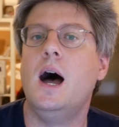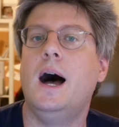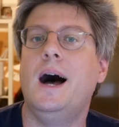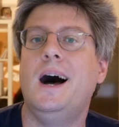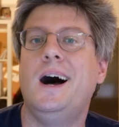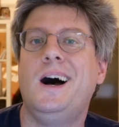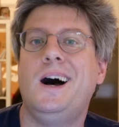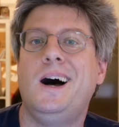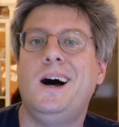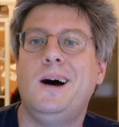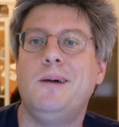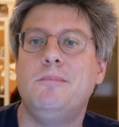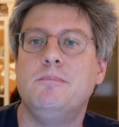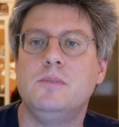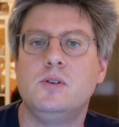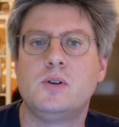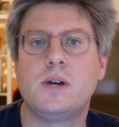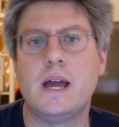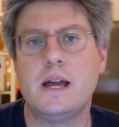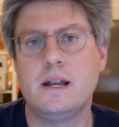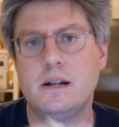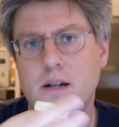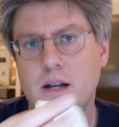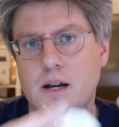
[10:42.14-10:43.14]
You
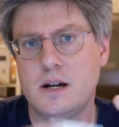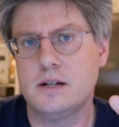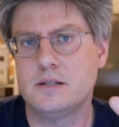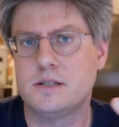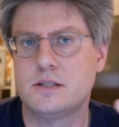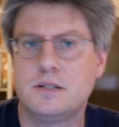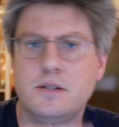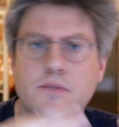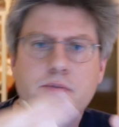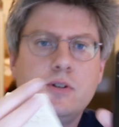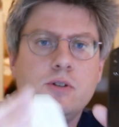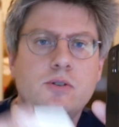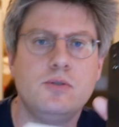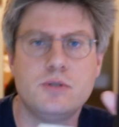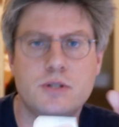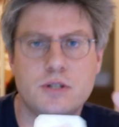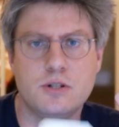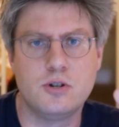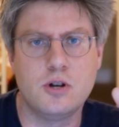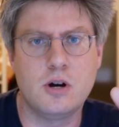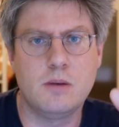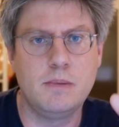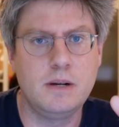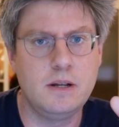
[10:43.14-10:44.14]
can last, if you use
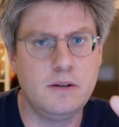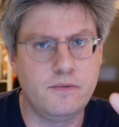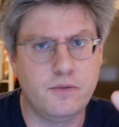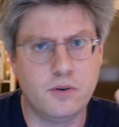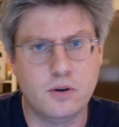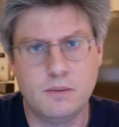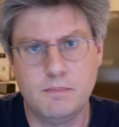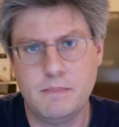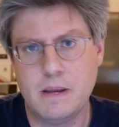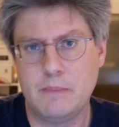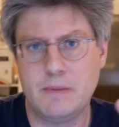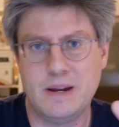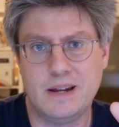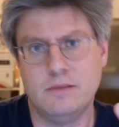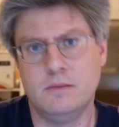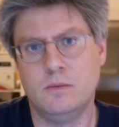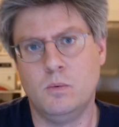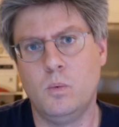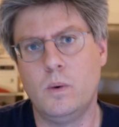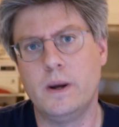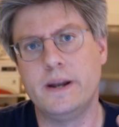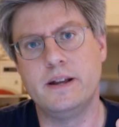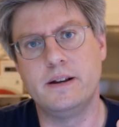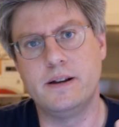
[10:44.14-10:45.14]
it normally, for maybe
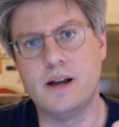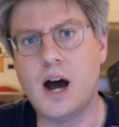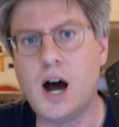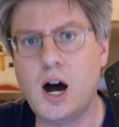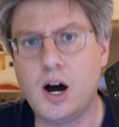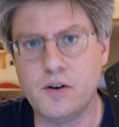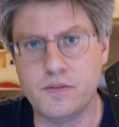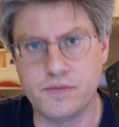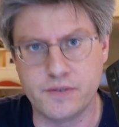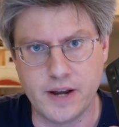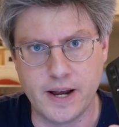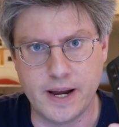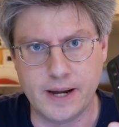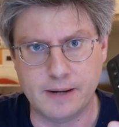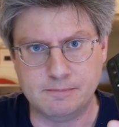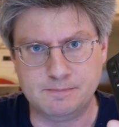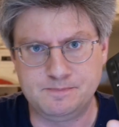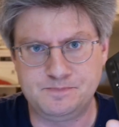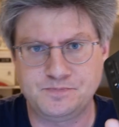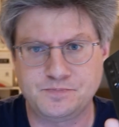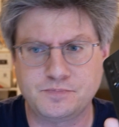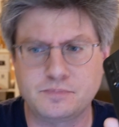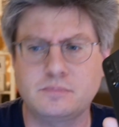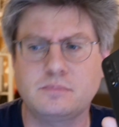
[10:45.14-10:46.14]
1.5 days,
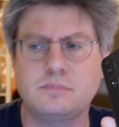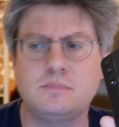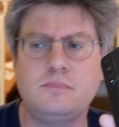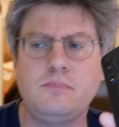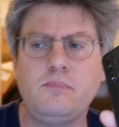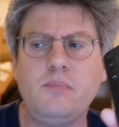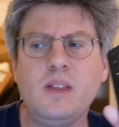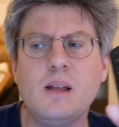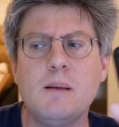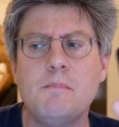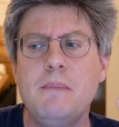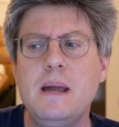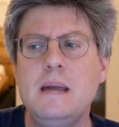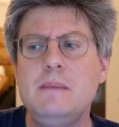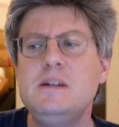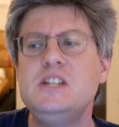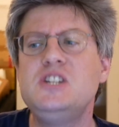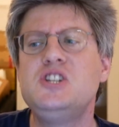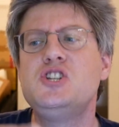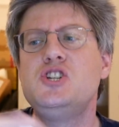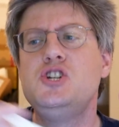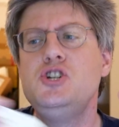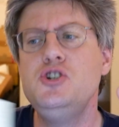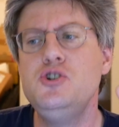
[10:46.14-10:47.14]
maybe
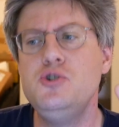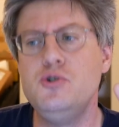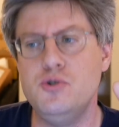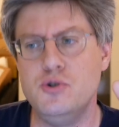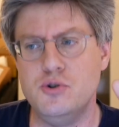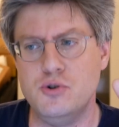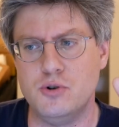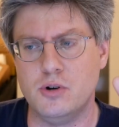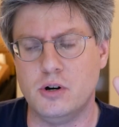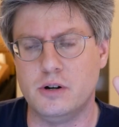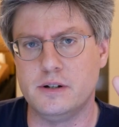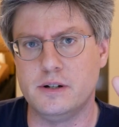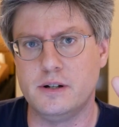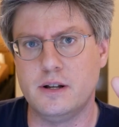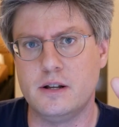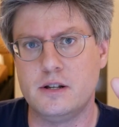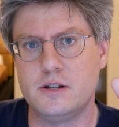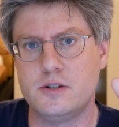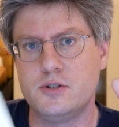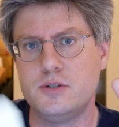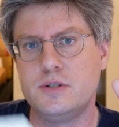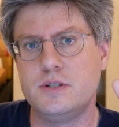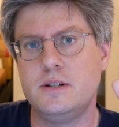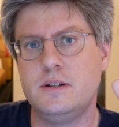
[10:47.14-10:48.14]
2,
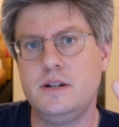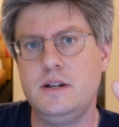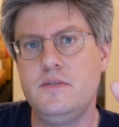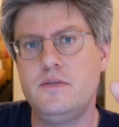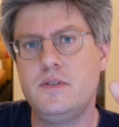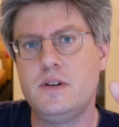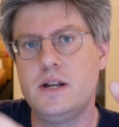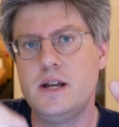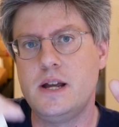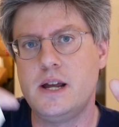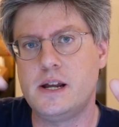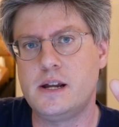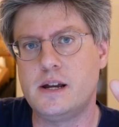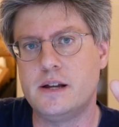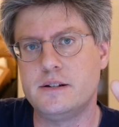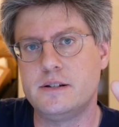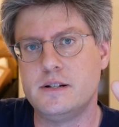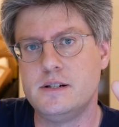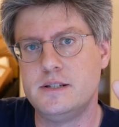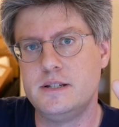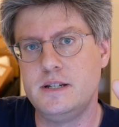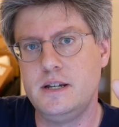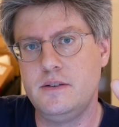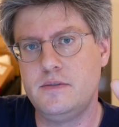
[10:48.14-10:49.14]
to the evening,
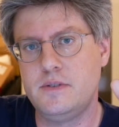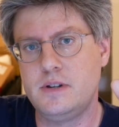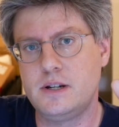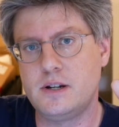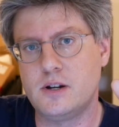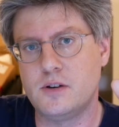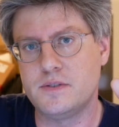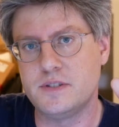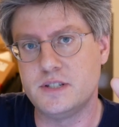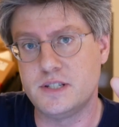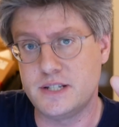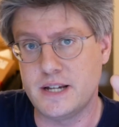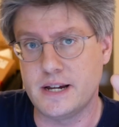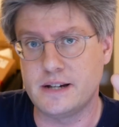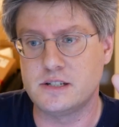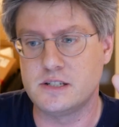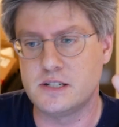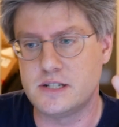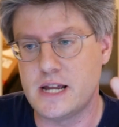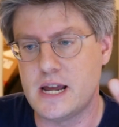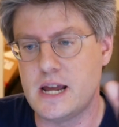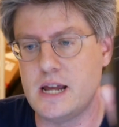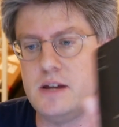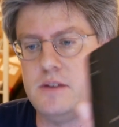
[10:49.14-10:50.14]
until the evening of the
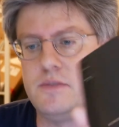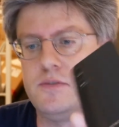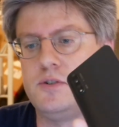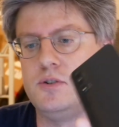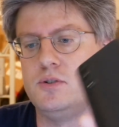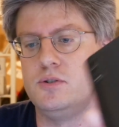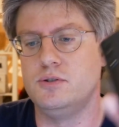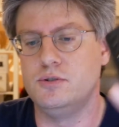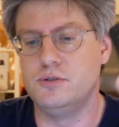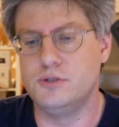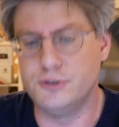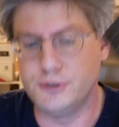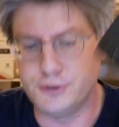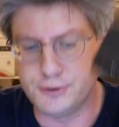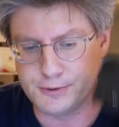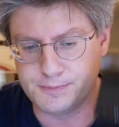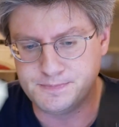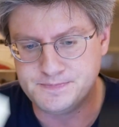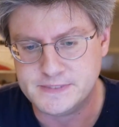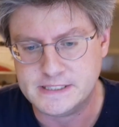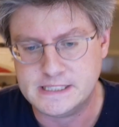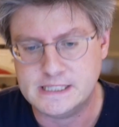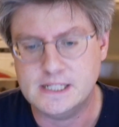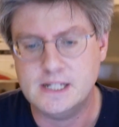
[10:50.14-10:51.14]
second day if
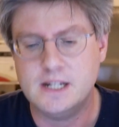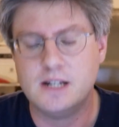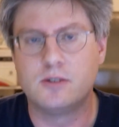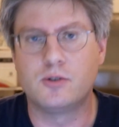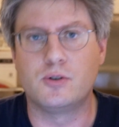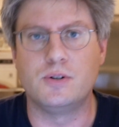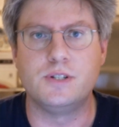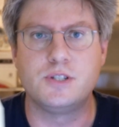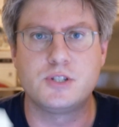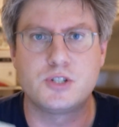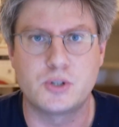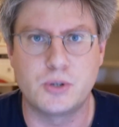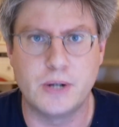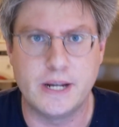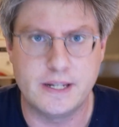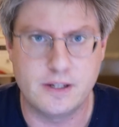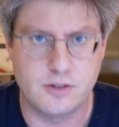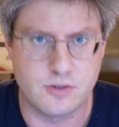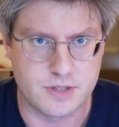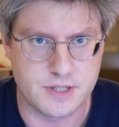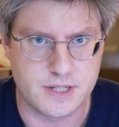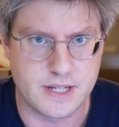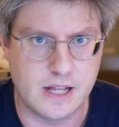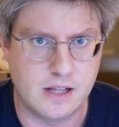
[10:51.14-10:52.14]
you restrain
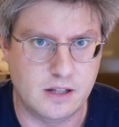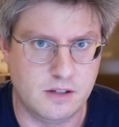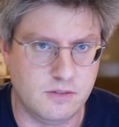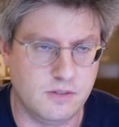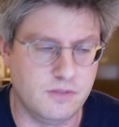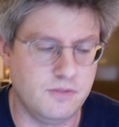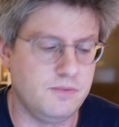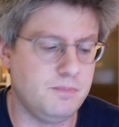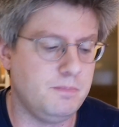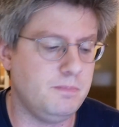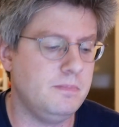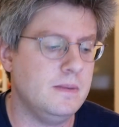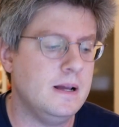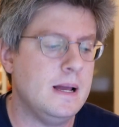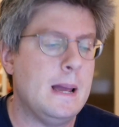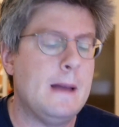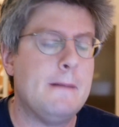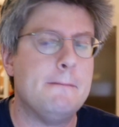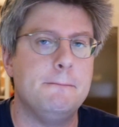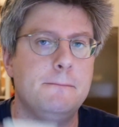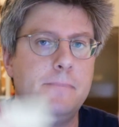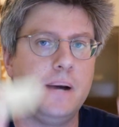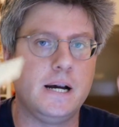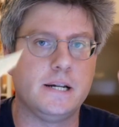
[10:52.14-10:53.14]
yourself.
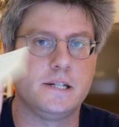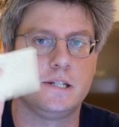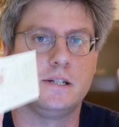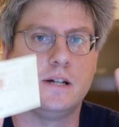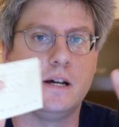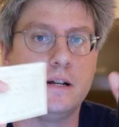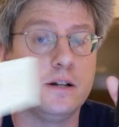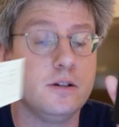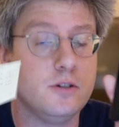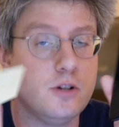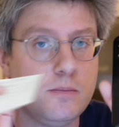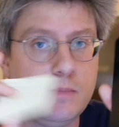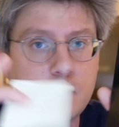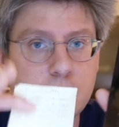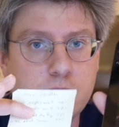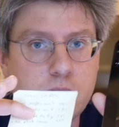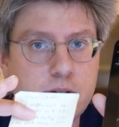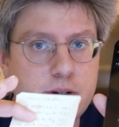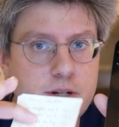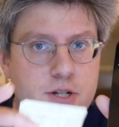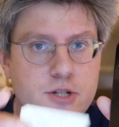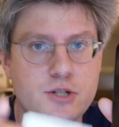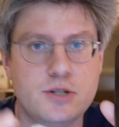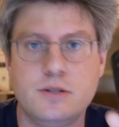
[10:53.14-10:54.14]
But under normal
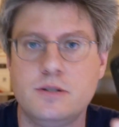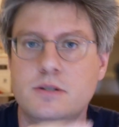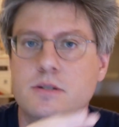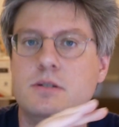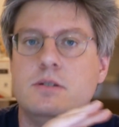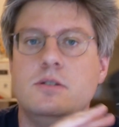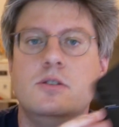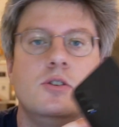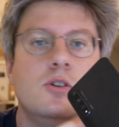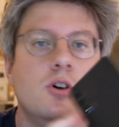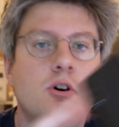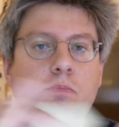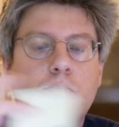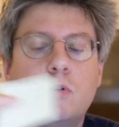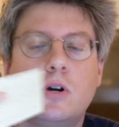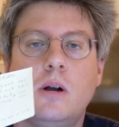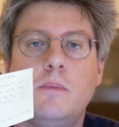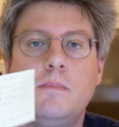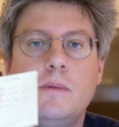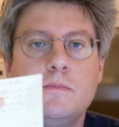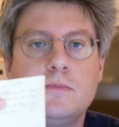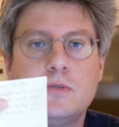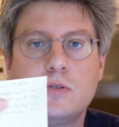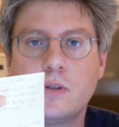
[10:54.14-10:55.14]
conditions, no
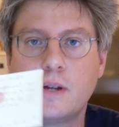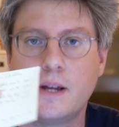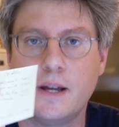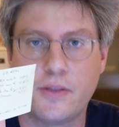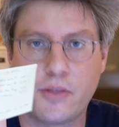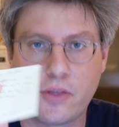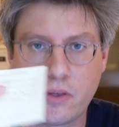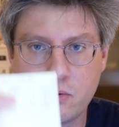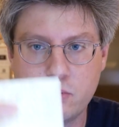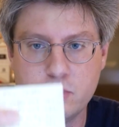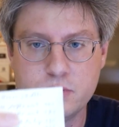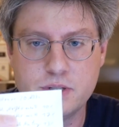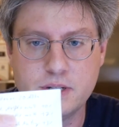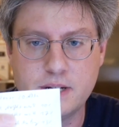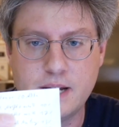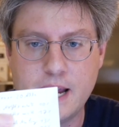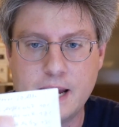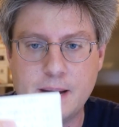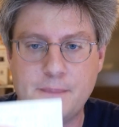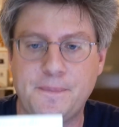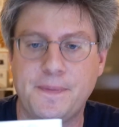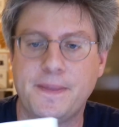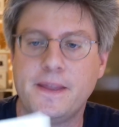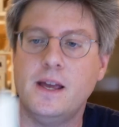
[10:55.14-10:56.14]
problems to get through the day.